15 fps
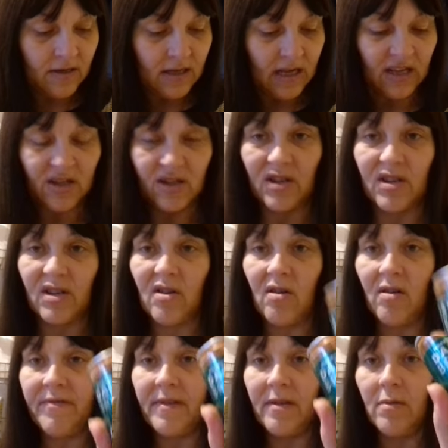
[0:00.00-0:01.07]
That's just a
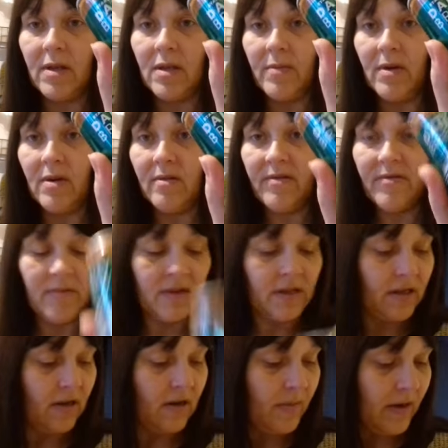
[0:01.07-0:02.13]
coffee with milk from
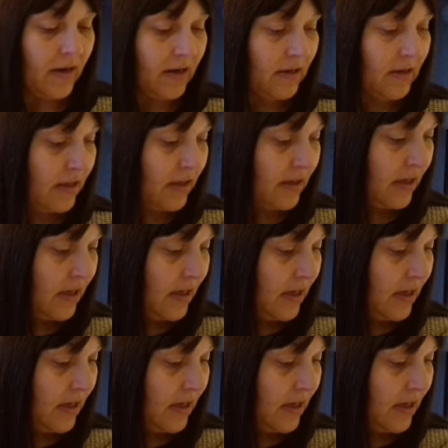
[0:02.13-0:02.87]
Starbucks.